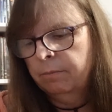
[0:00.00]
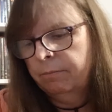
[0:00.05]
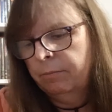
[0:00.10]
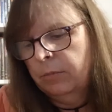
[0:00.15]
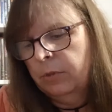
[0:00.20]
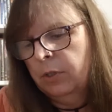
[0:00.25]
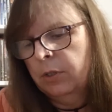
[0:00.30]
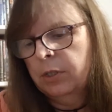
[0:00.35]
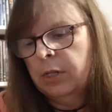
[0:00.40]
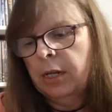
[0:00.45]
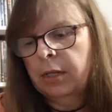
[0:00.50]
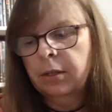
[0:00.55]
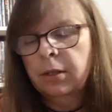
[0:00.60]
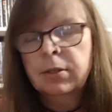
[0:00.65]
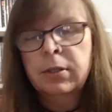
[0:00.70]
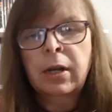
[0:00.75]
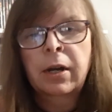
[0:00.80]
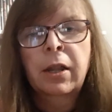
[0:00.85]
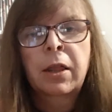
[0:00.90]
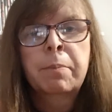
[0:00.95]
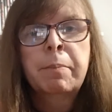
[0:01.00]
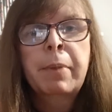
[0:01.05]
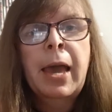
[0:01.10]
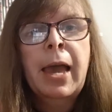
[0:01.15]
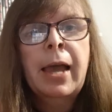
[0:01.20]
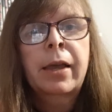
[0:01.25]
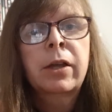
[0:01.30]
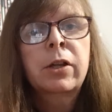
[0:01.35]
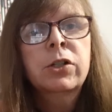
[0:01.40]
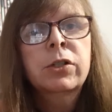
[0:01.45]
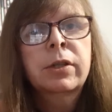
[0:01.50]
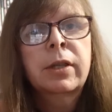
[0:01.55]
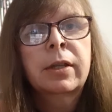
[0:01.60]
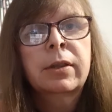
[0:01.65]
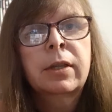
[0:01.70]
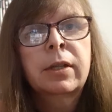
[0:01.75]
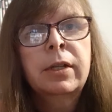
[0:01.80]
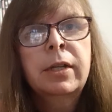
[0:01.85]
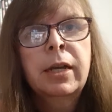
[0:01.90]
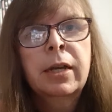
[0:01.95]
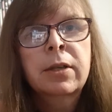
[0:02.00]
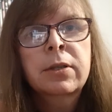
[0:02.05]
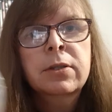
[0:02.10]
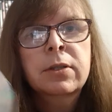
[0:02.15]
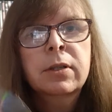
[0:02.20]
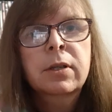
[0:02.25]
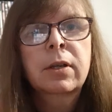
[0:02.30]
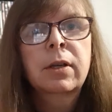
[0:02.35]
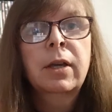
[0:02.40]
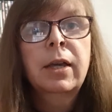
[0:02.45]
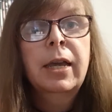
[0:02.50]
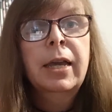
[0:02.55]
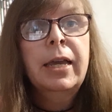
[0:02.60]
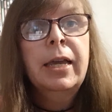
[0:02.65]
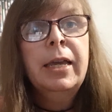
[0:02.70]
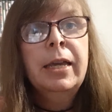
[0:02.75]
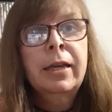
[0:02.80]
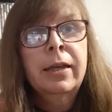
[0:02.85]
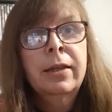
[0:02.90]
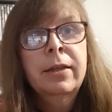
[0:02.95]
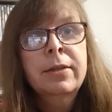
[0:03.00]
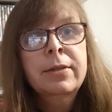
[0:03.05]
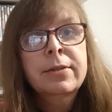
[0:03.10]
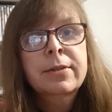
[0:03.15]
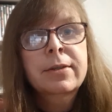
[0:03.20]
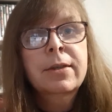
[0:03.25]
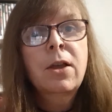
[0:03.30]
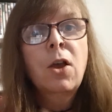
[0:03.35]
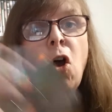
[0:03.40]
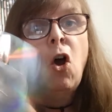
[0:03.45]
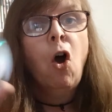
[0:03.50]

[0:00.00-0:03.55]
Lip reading: just take this out of the package, that the disc is